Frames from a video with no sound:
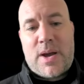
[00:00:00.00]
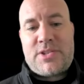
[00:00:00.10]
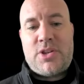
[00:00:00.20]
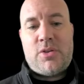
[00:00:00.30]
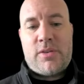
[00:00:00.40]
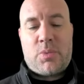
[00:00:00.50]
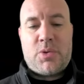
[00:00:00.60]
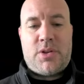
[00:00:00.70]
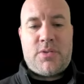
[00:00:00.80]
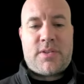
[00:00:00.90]
where students
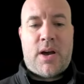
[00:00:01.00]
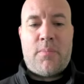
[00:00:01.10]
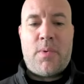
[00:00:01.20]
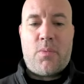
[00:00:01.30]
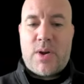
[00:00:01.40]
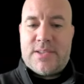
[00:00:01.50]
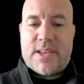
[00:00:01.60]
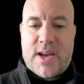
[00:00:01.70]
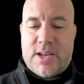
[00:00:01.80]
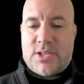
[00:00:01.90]
would do some
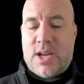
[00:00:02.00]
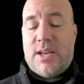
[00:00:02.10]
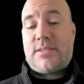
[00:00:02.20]
research,